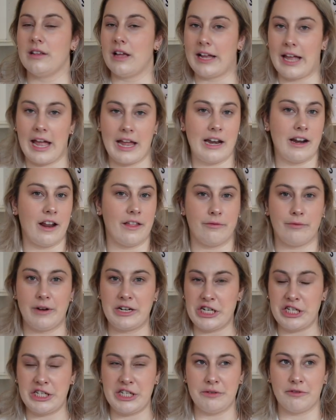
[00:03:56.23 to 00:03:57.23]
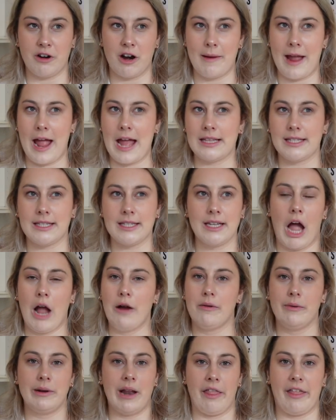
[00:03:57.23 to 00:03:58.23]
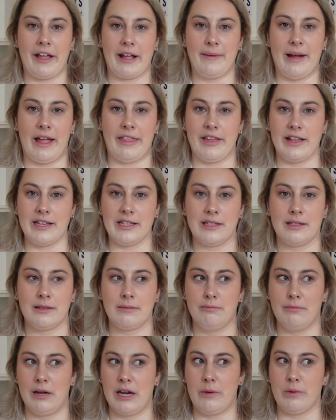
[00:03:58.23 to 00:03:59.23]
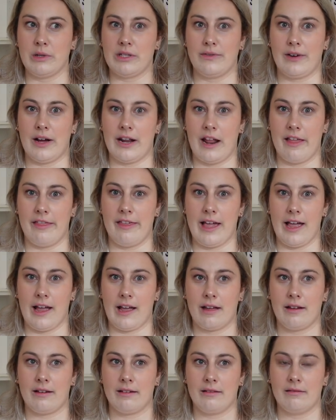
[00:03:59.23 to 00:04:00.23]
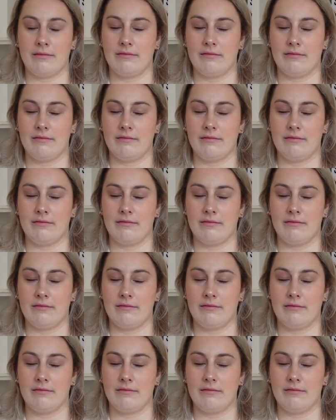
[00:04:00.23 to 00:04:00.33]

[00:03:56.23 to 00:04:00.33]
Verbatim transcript: Again, another Regency romance. I remember nothing about this, but it was fun, I think.